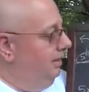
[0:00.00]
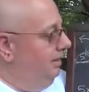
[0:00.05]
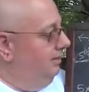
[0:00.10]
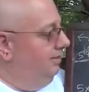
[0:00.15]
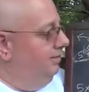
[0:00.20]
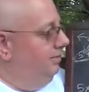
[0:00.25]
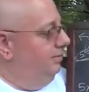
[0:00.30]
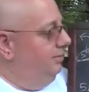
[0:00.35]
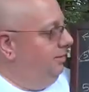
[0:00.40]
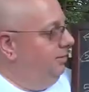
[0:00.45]

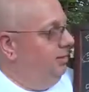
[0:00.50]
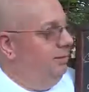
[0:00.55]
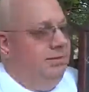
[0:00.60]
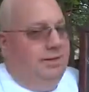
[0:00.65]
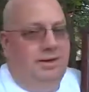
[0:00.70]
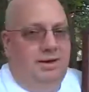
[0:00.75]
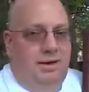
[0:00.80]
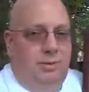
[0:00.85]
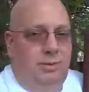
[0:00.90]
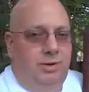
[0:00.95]
Except
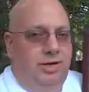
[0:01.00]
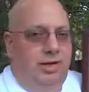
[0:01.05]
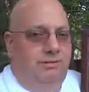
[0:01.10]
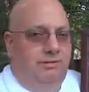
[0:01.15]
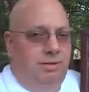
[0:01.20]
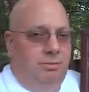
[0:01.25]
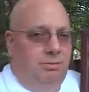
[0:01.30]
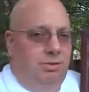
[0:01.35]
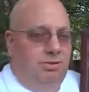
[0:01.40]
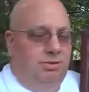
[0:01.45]
down here we
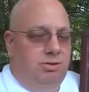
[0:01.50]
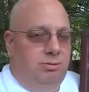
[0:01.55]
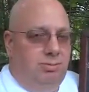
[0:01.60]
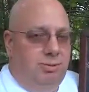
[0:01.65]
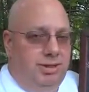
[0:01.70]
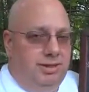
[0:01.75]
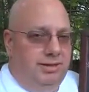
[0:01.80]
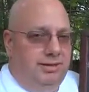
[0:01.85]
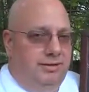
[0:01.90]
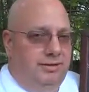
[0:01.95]
have the
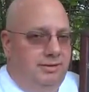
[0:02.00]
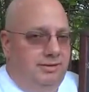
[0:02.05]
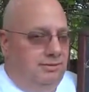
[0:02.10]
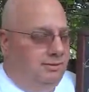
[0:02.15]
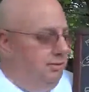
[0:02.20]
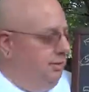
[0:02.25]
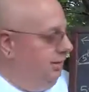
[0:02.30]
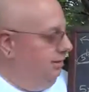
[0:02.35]
multiplicative.